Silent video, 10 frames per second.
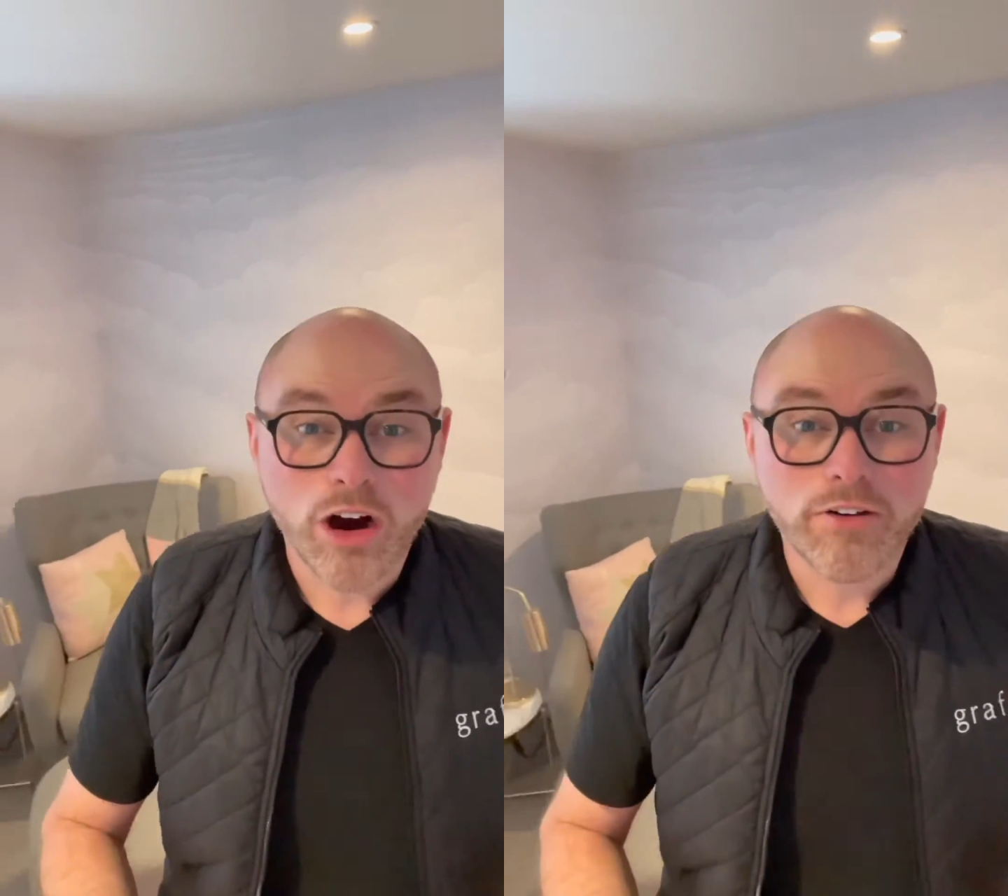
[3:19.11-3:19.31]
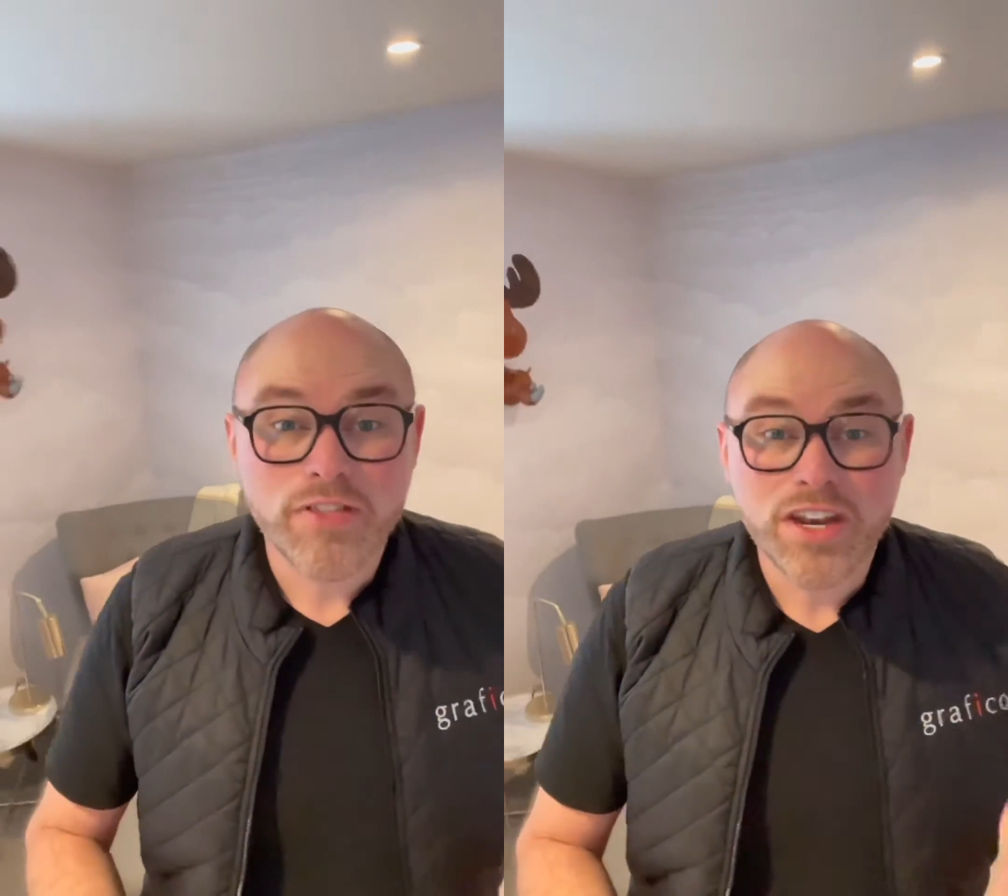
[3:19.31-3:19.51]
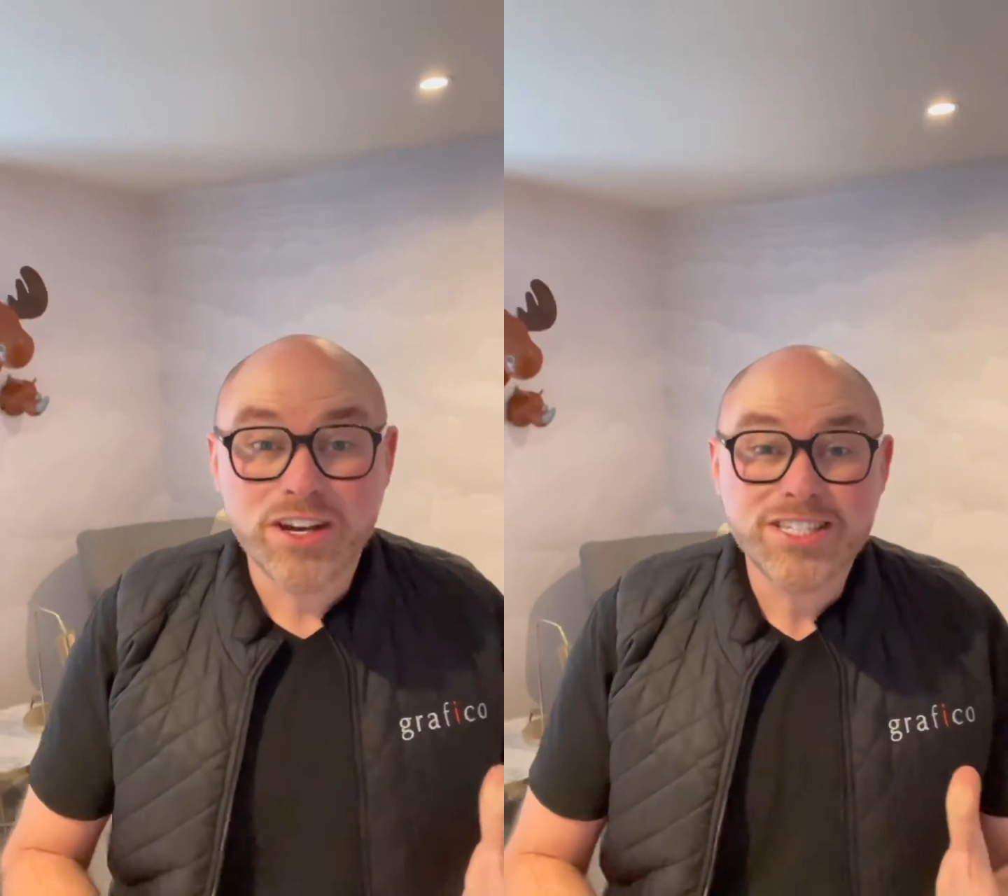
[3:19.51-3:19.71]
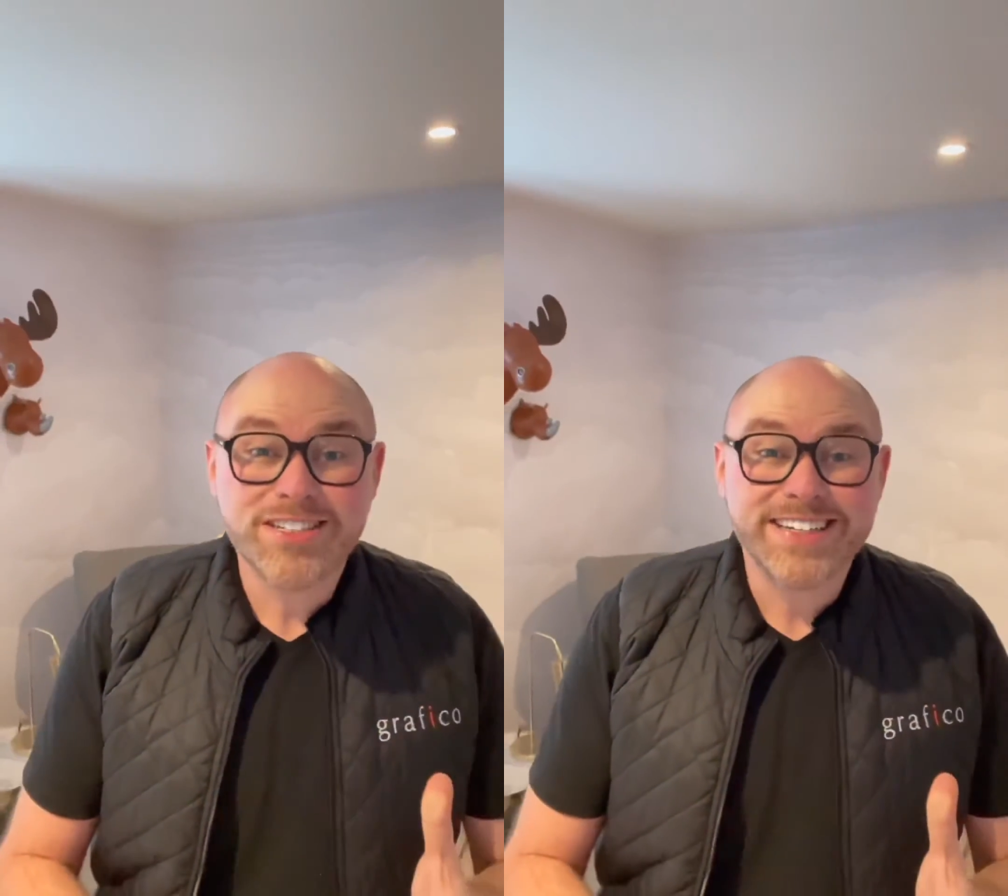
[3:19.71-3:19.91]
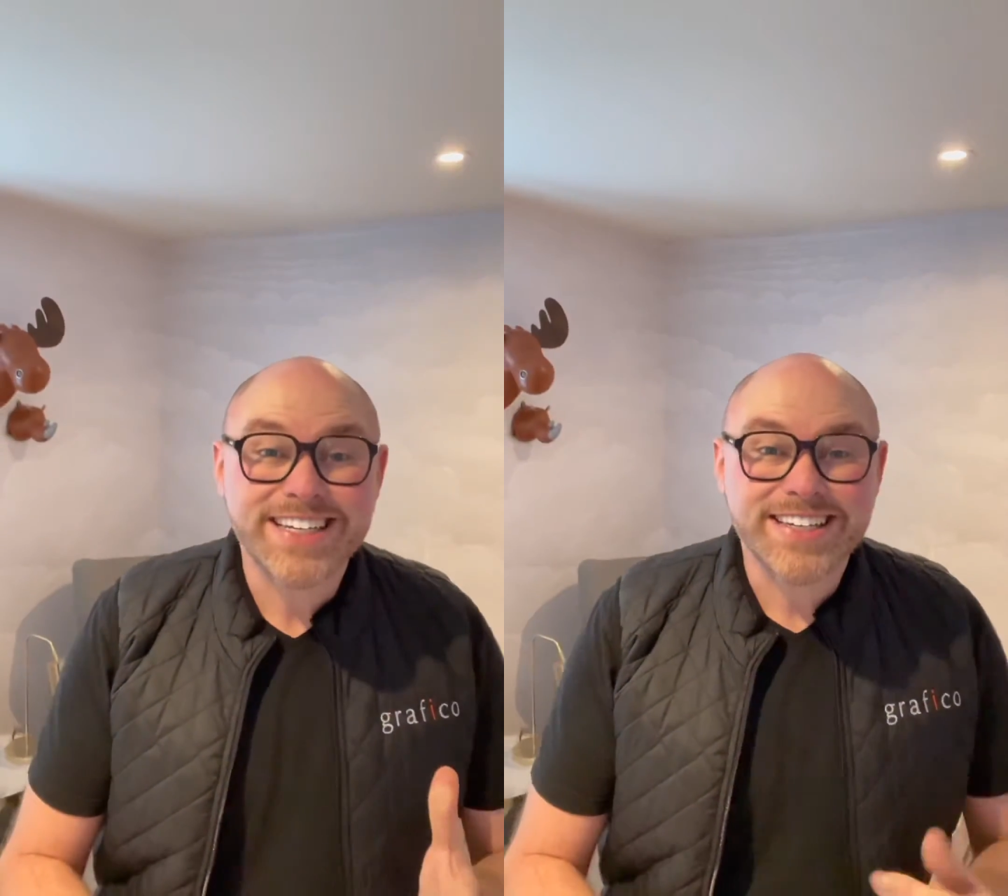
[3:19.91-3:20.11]
of the
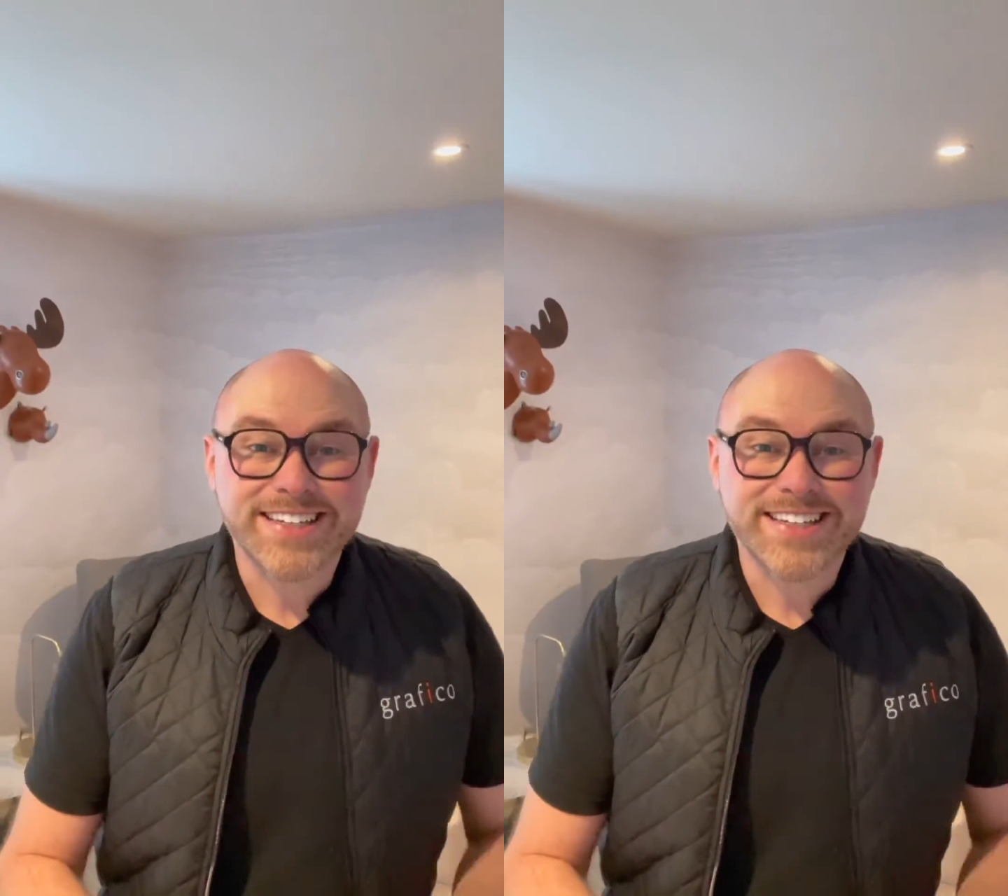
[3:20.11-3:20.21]
nursery.